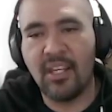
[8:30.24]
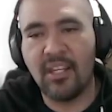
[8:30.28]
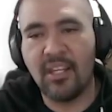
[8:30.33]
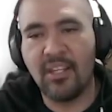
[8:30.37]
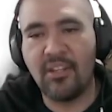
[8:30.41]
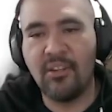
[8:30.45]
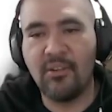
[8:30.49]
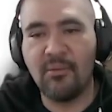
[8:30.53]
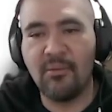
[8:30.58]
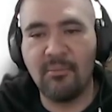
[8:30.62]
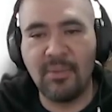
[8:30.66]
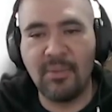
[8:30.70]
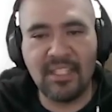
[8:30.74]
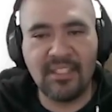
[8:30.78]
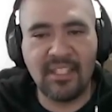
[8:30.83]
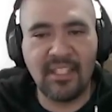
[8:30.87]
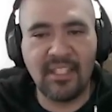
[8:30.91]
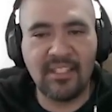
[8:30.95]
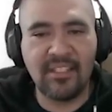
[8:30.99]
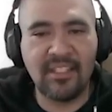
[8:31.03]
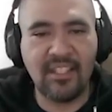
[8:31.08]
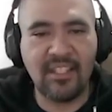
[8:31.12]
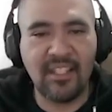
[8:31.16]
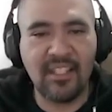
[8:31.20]
queue
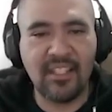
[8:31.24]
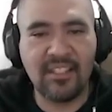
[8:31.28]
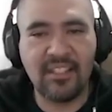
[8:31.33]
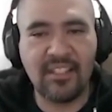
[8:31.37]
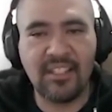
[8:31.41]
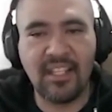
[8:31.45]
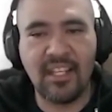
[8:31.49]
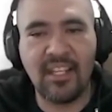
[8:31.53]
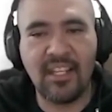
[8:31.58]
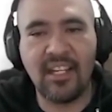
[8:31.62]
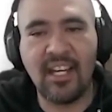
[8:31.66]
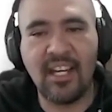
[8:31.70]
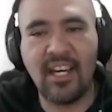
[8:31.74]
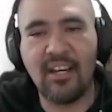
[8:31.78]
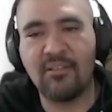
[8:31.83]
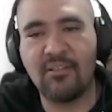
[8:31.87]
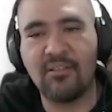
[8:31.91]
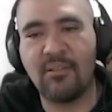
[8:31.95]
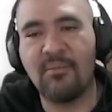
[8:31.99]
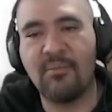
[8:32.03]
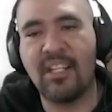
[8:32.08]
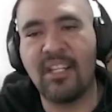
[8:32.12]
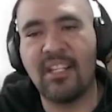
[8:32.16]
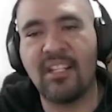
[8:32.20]
messages and how
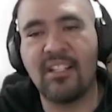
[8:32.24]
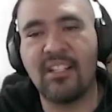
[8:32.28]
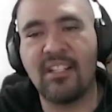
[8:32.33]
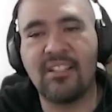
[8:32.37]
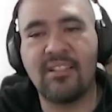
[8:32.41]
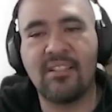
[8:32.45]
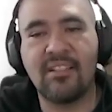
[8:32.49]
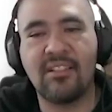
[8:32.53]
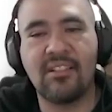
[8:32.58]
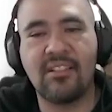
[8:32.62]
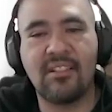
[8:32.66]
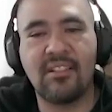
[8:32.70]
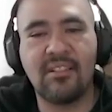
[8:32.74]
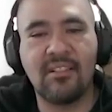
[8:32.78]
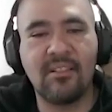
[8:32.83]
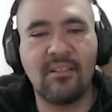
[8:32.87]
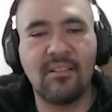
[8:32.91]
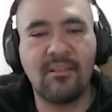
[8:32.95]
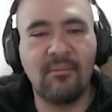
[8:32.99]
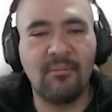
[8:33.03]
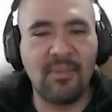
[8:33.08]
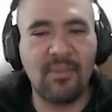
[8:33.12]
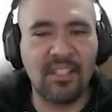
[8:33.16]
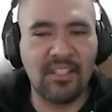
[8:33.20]
to manage
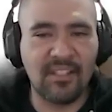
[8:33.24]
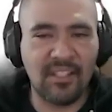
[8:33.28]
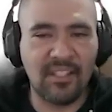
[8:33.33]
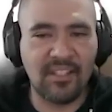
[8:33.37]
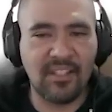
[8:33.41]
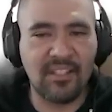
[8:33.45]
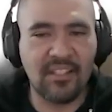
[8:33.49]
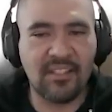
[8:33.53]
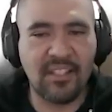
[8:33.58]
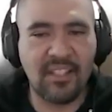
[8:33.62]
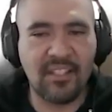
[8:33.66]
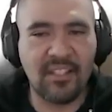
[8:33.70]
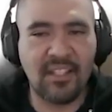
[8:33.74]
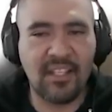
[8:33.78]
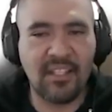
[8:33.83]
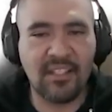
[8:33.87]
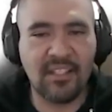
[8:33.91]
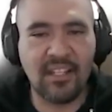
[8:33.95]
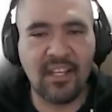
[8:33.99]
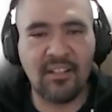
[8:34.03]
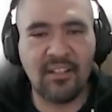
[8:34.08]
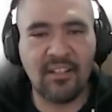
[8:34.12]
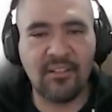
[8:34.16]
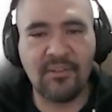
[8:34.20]
messages and that
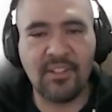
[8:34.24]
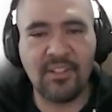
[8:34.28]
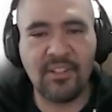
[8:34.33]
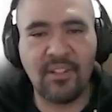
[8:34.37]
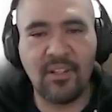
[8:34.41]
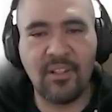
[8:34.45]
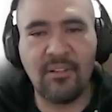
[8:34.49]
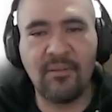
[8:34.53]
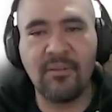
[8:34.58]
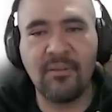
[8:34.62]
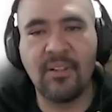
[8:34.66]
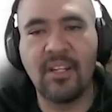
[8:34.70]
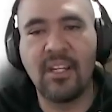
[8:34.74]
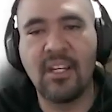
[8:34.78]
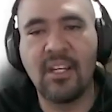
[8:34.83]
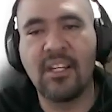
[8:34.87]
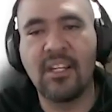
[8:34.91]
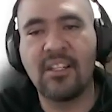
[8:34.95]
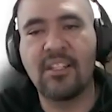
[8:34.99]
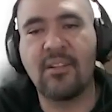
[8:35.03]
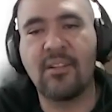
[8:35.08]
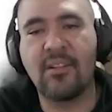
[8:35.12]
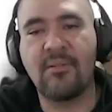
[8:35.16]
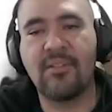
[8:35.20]
kind of stuff.
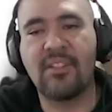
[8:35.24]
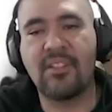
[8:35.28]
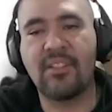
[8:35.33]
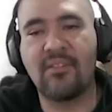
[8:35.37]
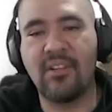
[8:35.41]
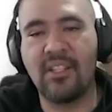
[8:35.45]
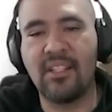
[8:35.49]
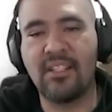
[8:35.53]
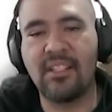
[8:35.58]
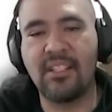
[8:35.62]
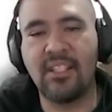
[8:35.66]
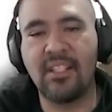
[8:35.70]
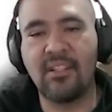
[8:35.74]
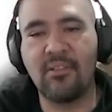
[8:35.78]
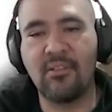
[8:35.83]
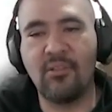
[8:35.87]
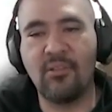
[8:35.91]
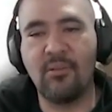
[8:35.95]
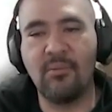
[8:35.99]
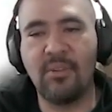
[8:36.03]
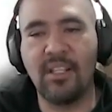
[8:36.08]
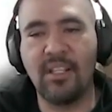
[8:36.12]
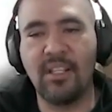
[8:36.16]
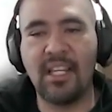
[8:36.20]
So Stringy
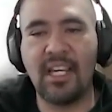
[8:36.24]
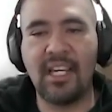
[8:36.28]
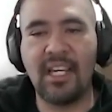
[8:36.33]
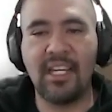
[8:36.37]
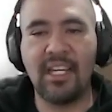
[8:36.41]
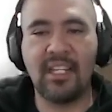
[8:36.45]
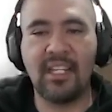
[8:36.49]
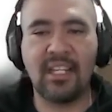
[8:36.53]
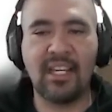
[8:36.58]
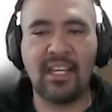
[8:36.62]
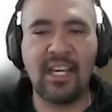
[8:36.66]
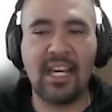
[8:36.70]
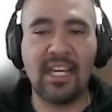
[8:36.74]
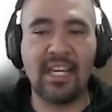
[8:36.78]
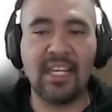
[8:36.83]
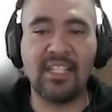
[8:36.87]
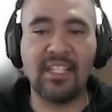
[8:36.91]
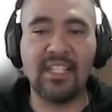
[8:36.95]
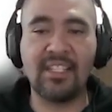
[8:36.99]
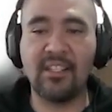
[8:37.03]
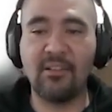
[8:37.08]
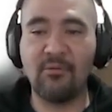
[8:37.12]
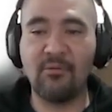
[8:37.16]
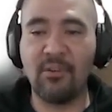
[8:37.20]
could be like an
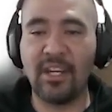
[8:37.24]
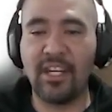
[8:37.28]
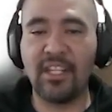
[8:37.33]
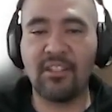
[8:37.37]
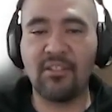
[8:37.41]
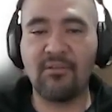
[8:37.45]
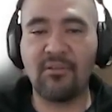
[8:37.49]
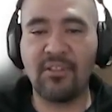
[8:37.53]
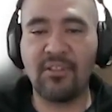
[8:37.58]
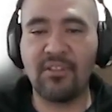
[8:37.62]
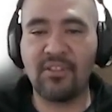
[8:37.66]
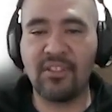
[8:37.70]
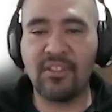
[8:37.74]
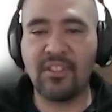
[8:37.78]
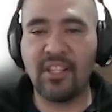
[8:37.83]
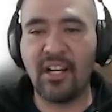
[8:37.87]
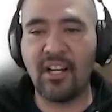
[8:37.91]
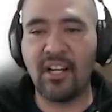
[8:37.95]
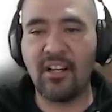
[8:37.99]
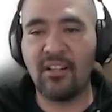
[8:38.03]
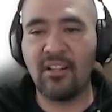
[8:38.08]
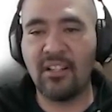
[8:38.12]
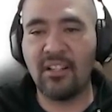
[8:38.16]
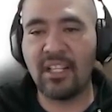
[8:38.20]
easy way to
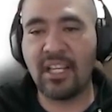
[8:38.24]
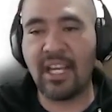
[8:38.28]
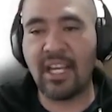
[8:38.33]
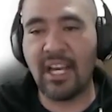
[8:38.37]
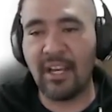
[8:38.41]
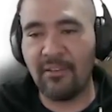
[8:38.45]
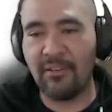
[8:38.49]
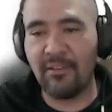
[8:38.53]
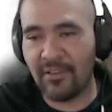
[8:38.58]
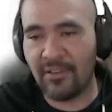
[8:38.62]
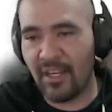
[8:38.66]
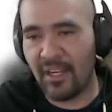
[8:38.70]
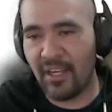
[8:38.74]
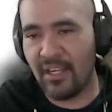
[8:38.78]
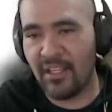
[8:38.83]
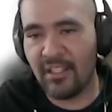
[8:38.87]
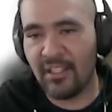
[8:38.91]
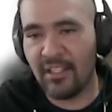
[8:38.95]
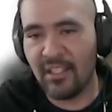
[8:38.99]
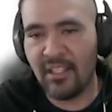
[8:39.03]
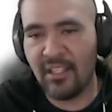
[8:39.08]
install Kafka.